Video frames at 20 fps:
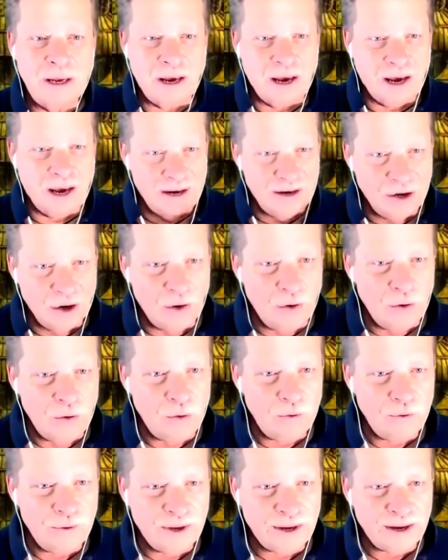I
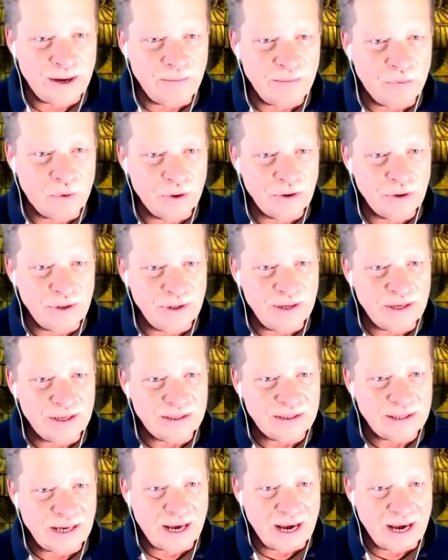know that I'm more than this.